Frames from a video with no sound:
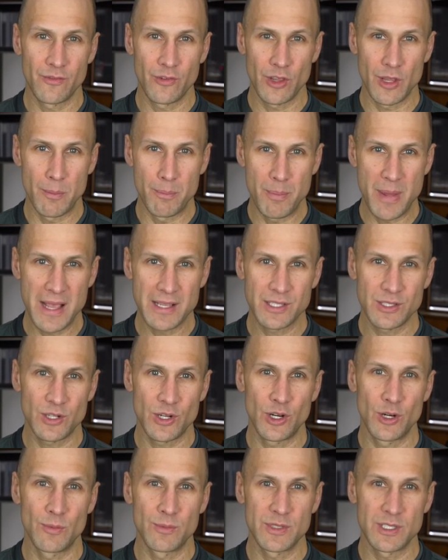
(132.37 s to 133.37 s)
for the best
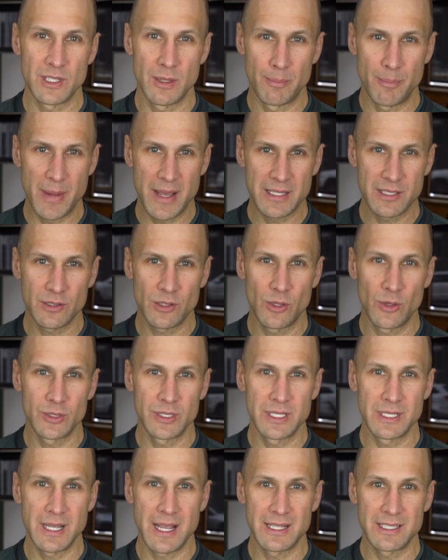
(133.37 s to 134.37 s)
terms, the best
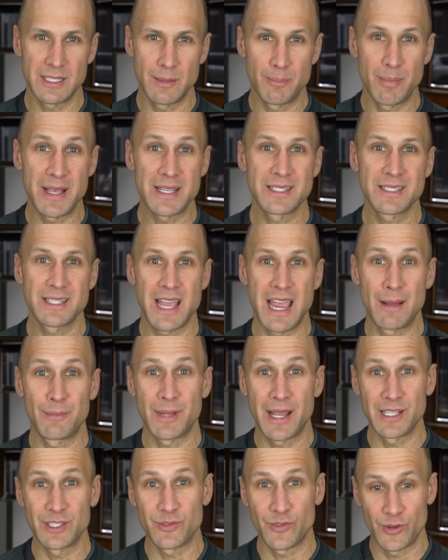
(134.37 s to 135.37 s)
closing dates, the best
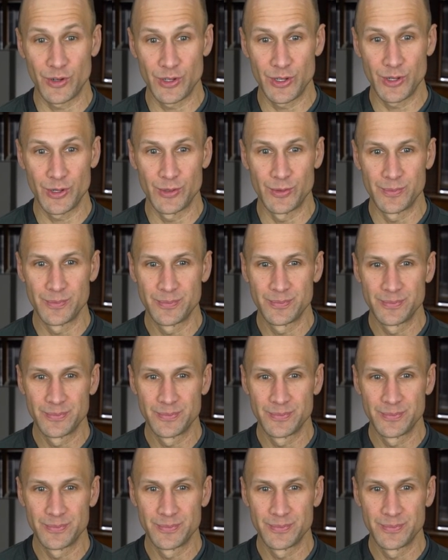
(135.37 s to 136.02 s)
timelines for you.